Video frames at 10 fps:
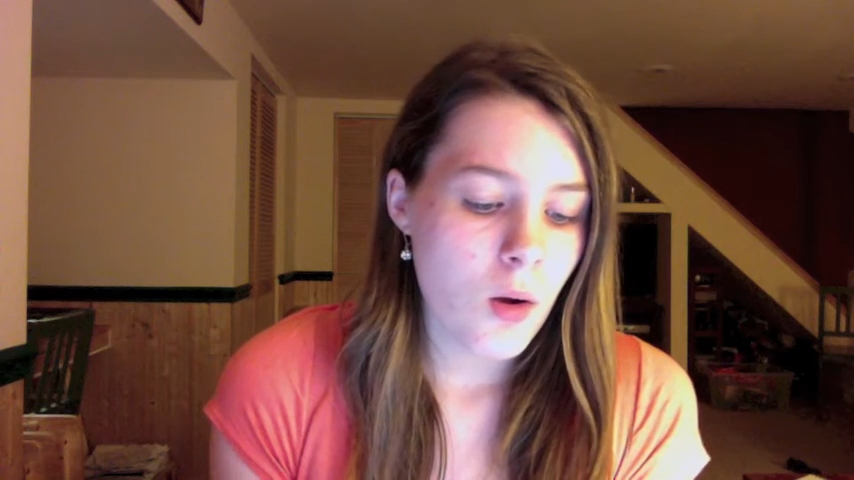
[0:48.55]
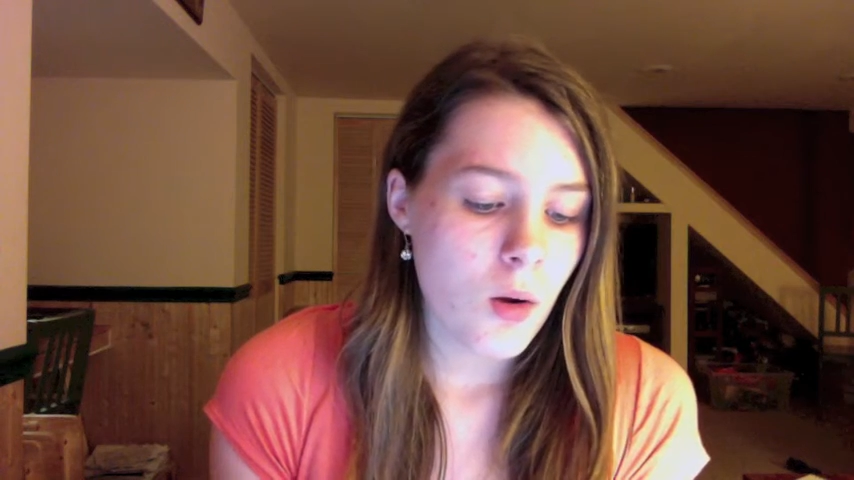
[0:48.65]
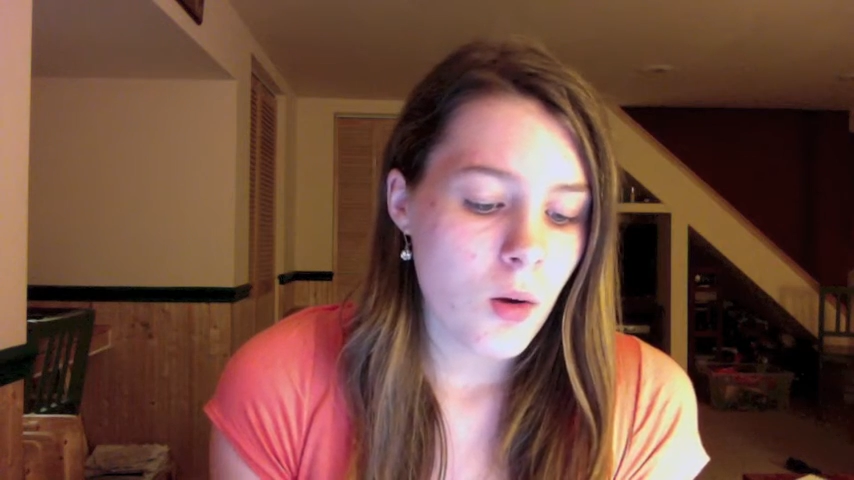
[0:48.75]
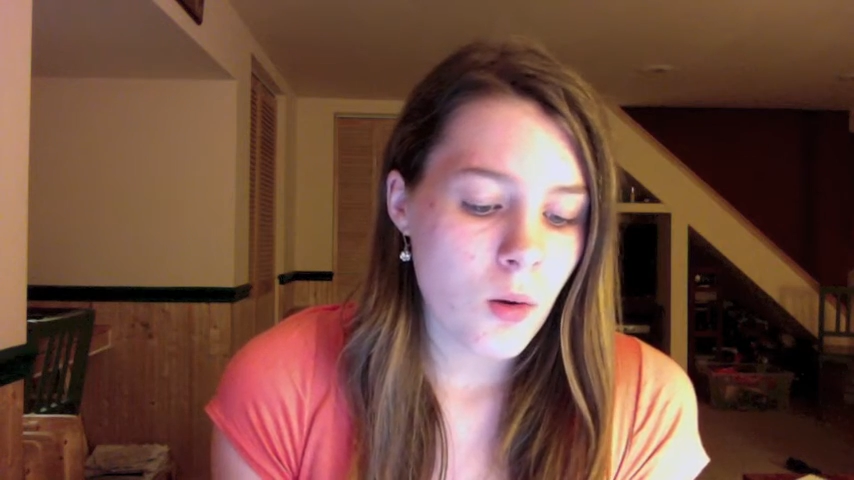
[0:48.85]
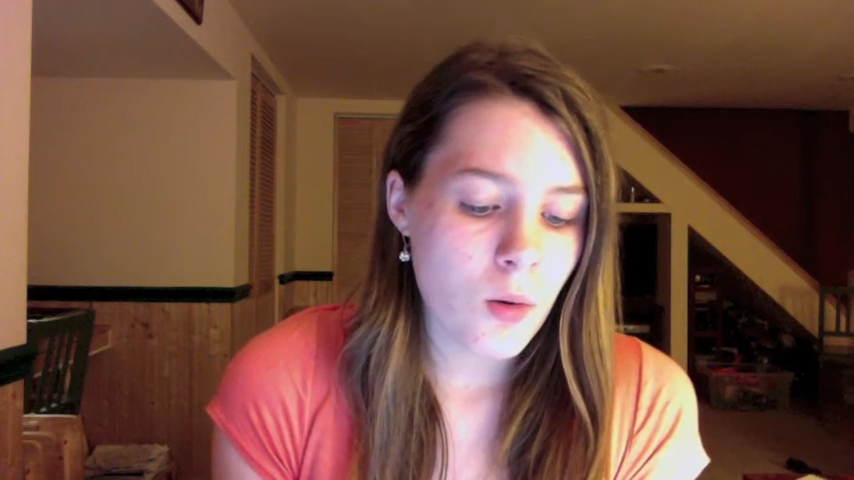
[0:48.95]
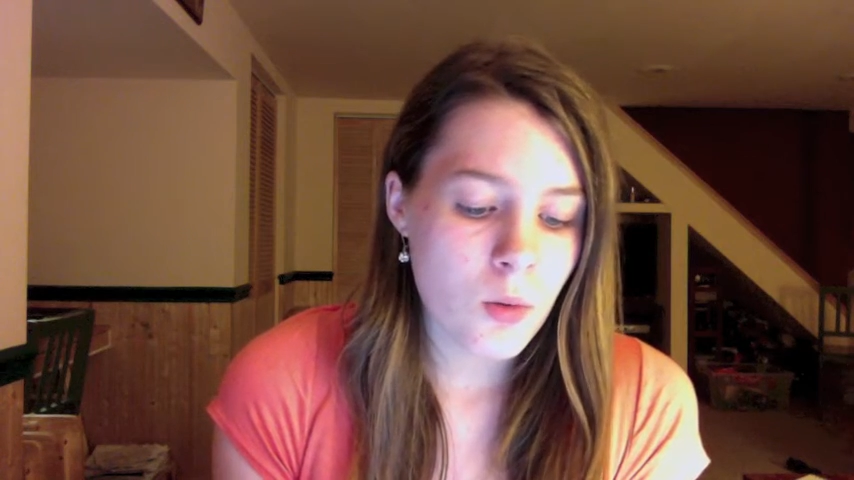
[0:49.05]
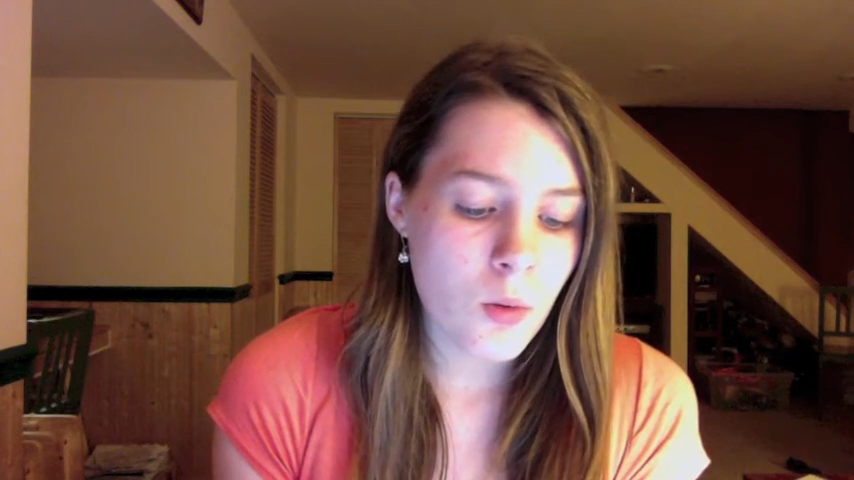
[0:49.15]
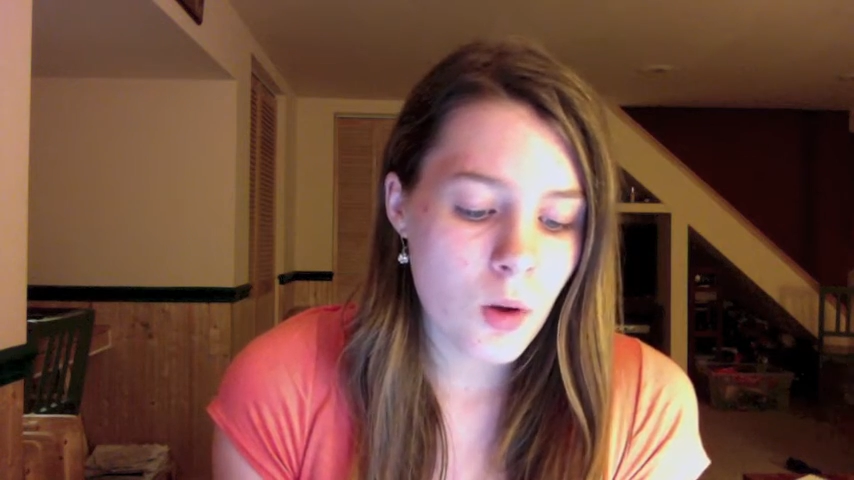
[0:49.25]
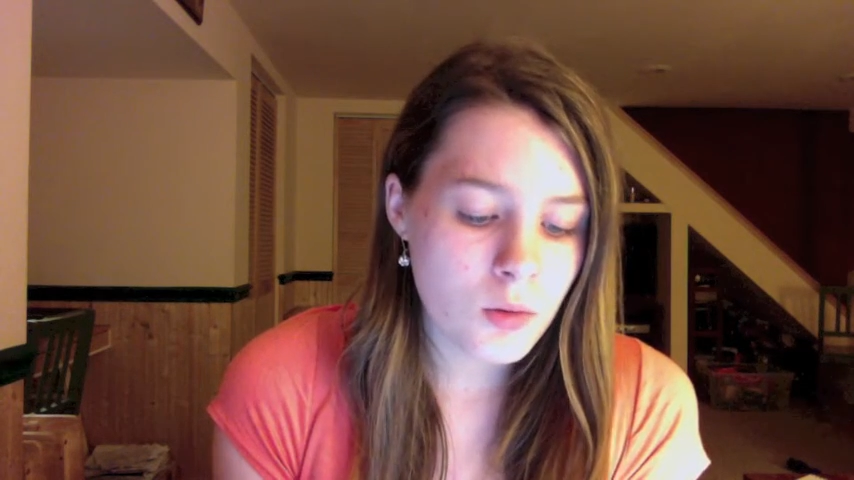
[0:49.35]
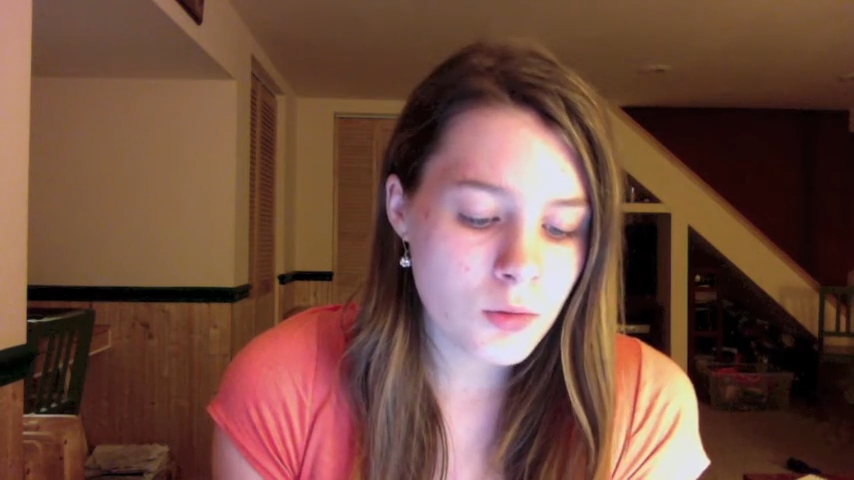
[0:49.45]
Oh,
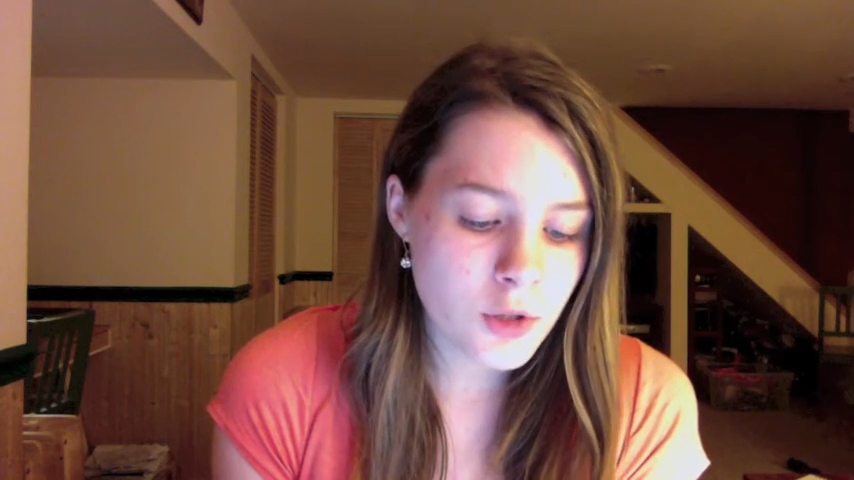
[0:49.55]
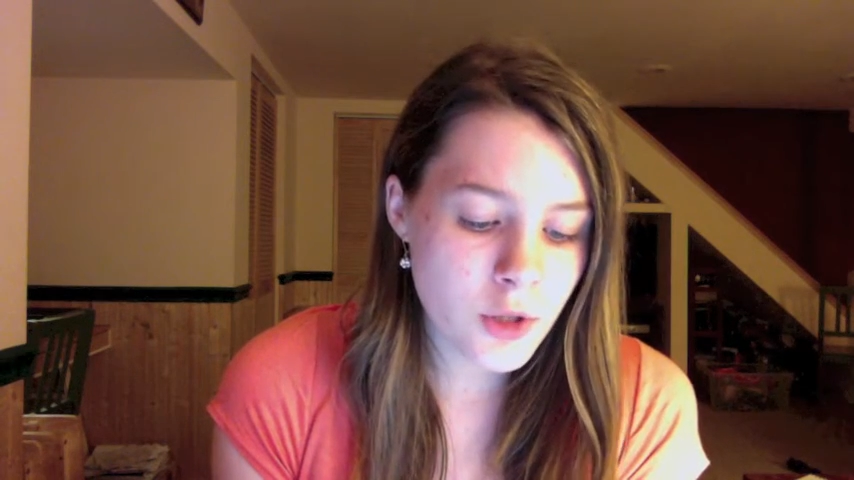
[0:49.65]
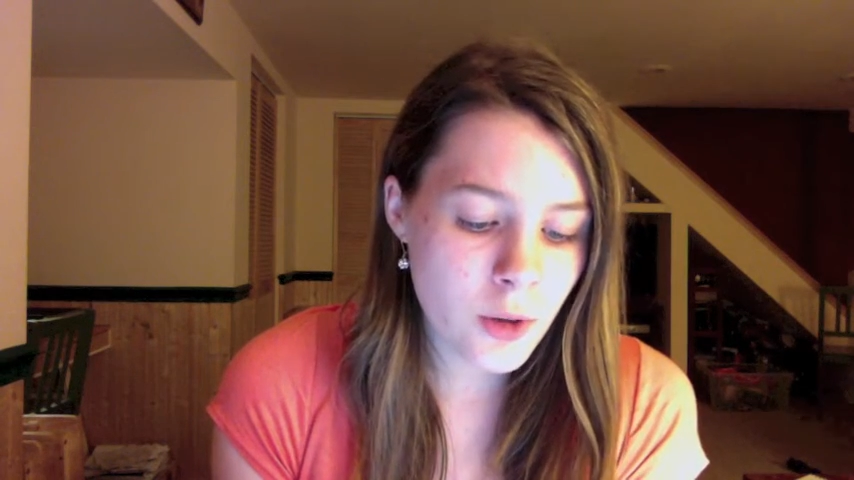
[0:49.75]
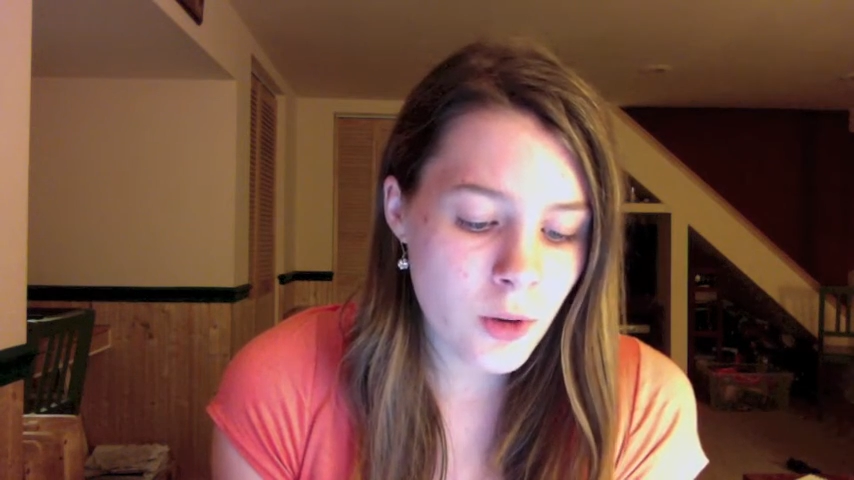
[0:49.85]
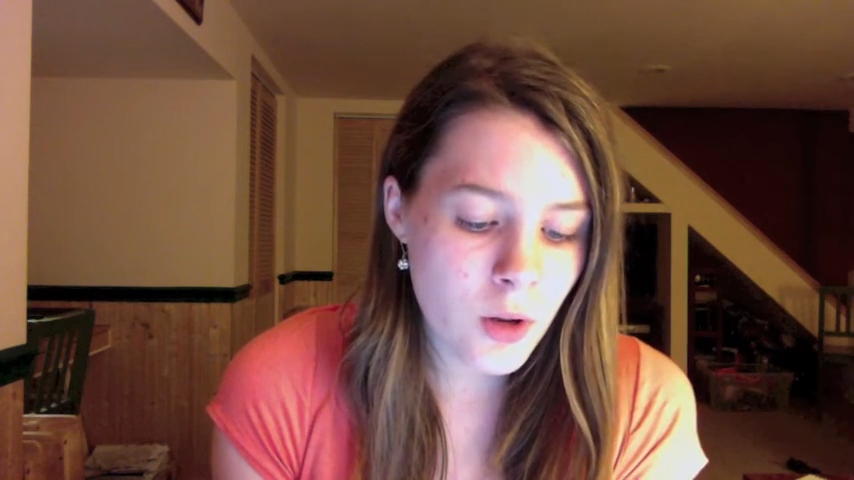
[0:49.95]
won't you